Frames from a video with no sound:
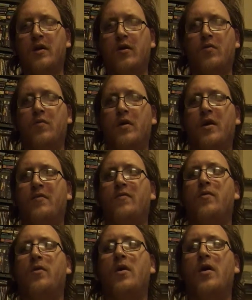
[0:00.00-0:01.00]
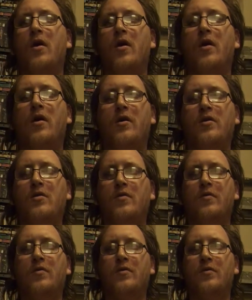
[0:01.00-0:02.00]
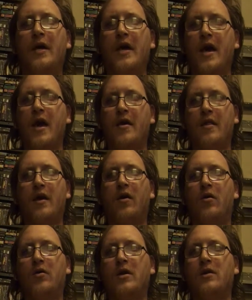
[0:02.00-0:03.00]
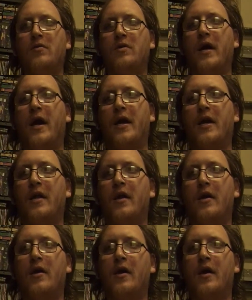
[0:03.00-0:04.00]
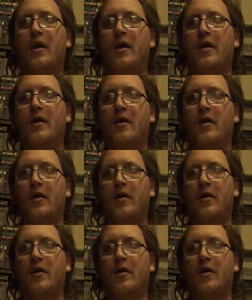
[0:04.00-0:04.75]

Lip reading: so therefore they all get to attack it, and